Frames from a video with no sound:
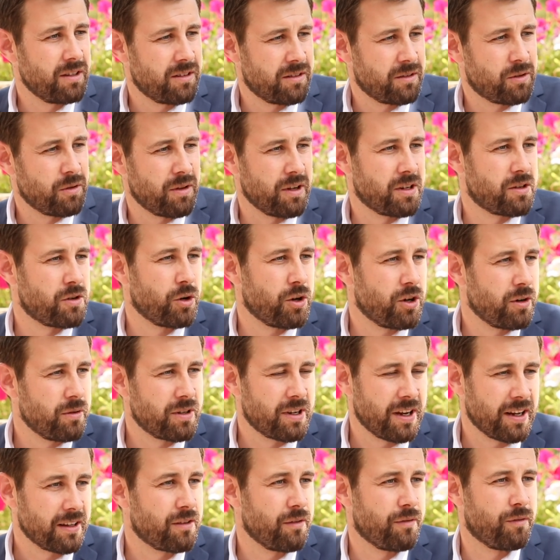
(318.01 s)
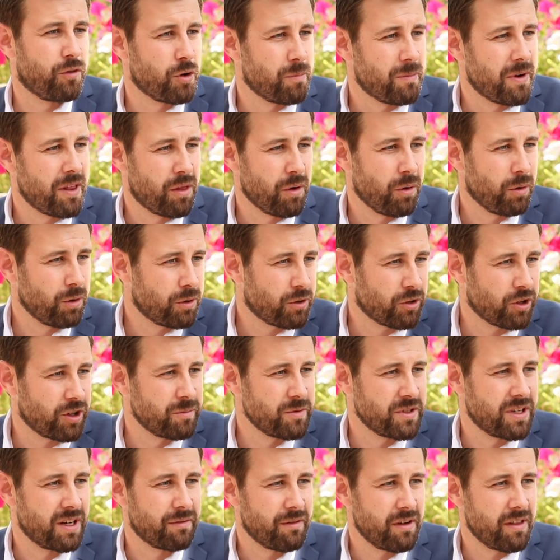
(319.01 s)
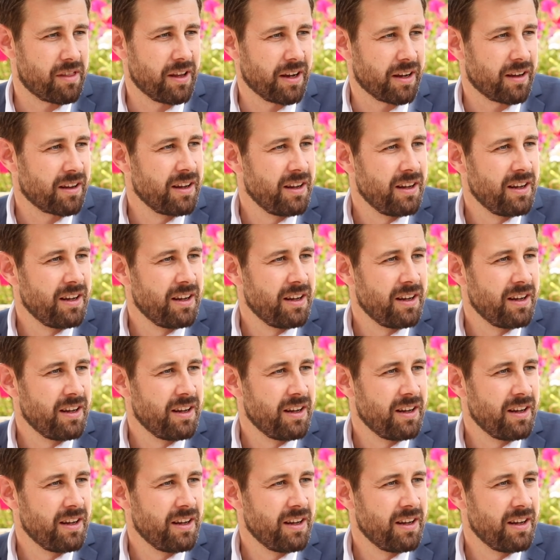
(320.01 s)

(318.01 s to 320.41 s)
to the term, like the 4-month hold terms and everything.